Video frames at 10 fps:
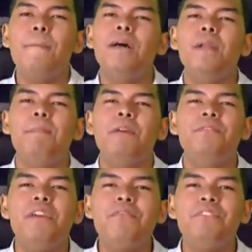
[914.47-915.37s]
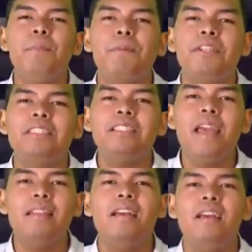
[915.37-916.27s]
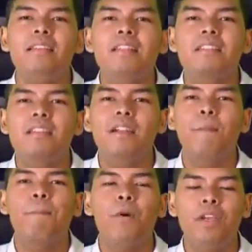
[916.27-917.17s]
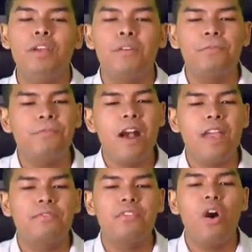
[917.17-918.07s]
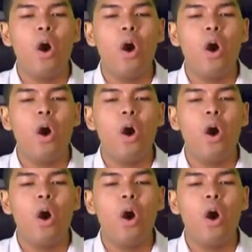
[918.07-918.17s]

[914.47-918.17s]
Pero pag fifty percent, that's zero point five.